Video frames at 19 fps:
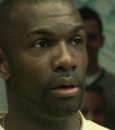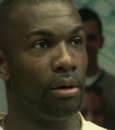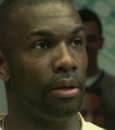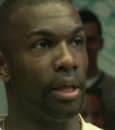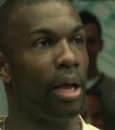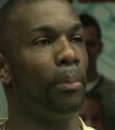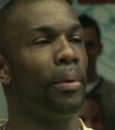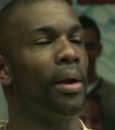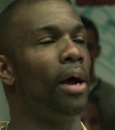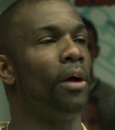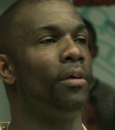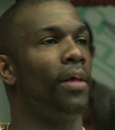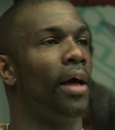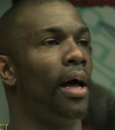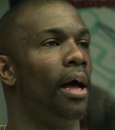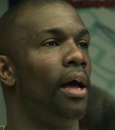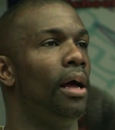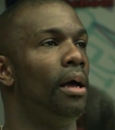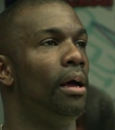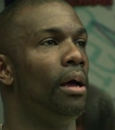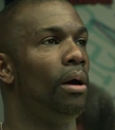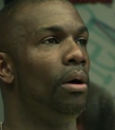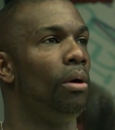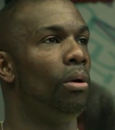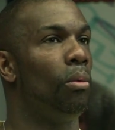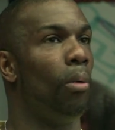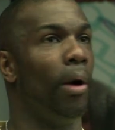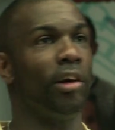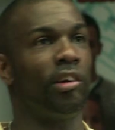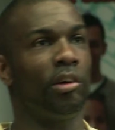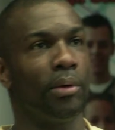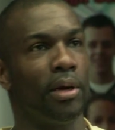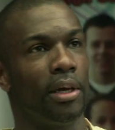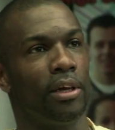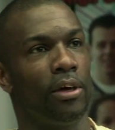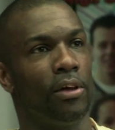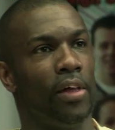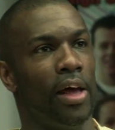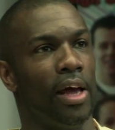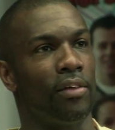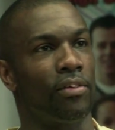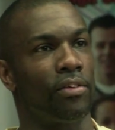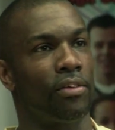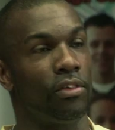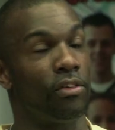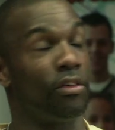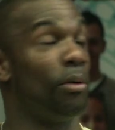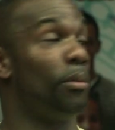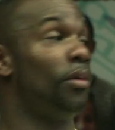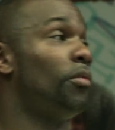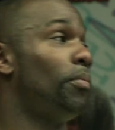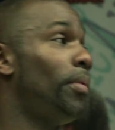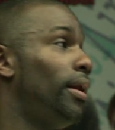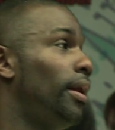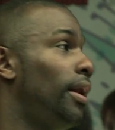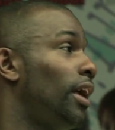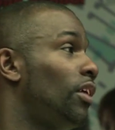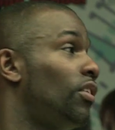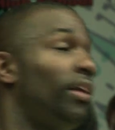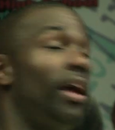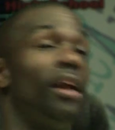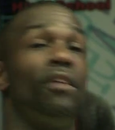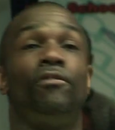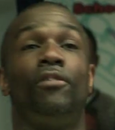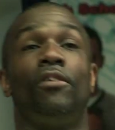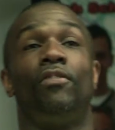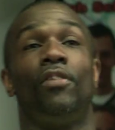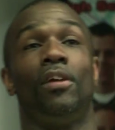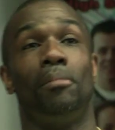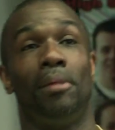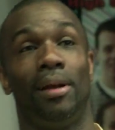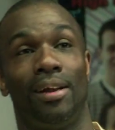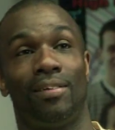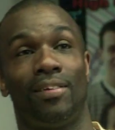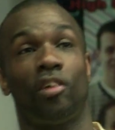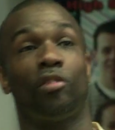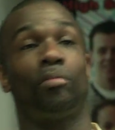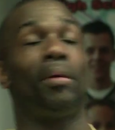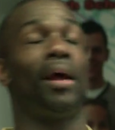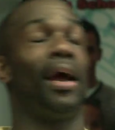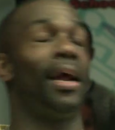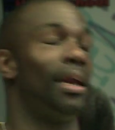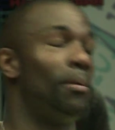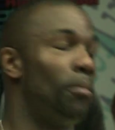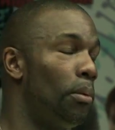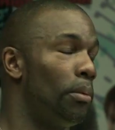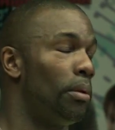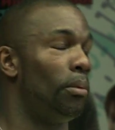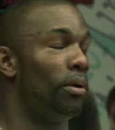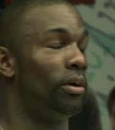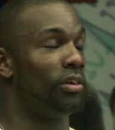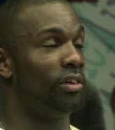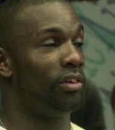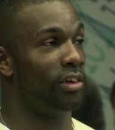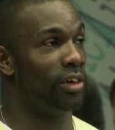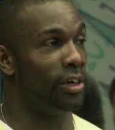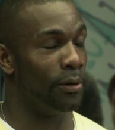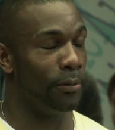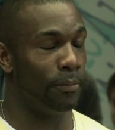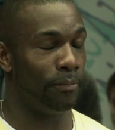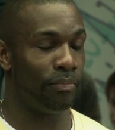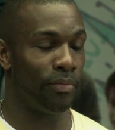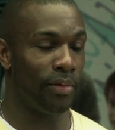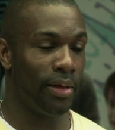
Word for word: Yeah, we know that. Why do you want to do this? So we spent the next 10, 15 minutes explaining what we wanted to do.